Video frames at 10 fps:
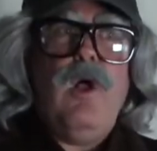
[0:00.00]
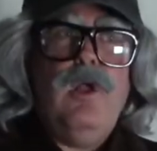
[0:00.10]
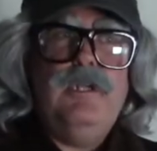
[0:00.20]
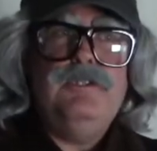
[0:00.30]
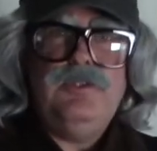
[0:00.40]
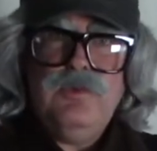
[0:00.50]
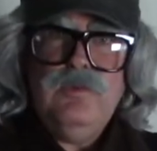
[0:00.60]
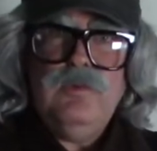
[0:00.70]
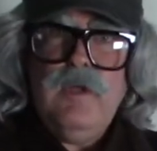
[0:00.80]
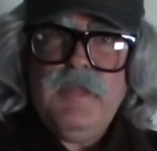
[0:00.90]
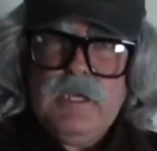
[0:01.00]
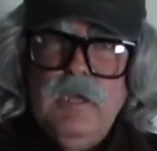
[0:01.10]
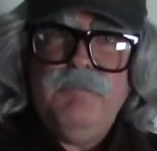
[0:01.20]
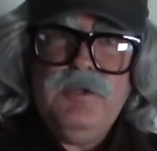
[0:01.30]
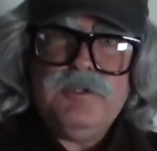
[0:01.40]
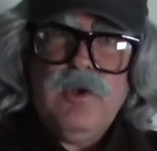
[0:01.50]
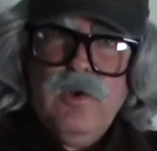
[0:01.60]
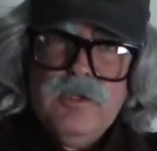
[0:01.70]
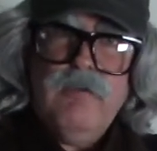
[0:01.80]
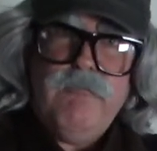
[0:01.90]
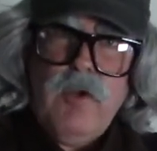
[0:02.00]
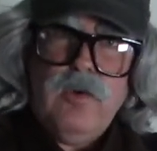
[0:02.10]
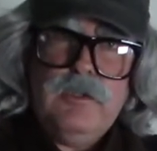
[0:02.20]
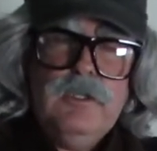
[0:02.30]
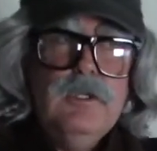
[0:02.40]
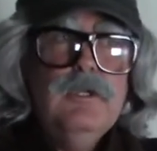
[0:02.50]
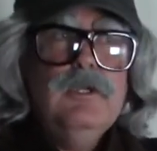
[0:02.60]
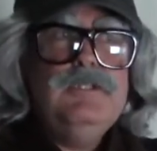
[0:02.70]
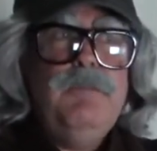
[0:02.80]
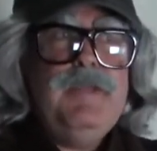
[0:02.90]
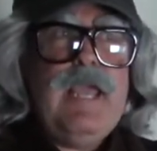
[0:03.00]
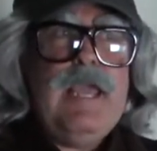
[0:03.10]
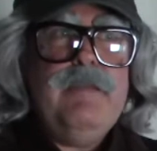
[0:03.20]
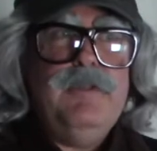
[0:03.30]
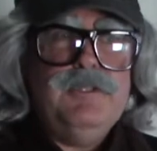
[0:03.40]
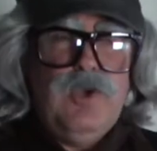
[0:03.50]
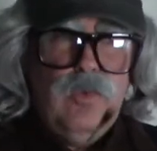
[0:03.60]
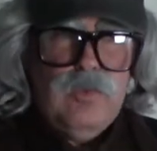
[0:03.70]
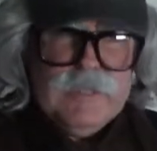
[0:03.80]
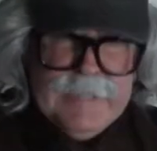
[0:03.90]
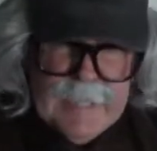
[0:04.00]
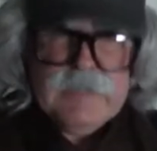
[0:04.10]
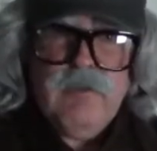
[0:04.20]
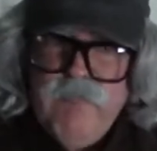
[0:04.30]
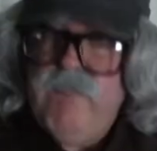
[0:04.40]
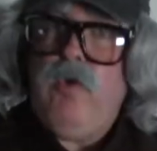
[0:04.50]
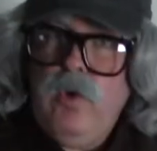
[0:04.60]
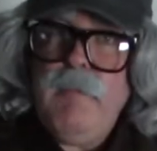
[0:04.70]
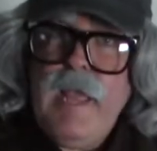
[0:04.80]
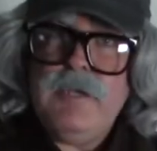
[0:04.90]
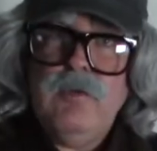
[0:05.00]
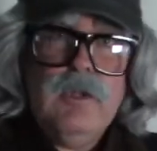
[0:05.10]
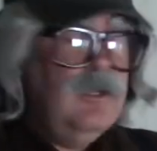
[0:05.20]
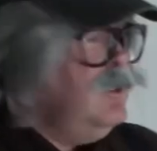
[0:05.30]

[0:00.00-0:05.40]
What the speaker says: onto the computer or your phone to be able to get the full manual.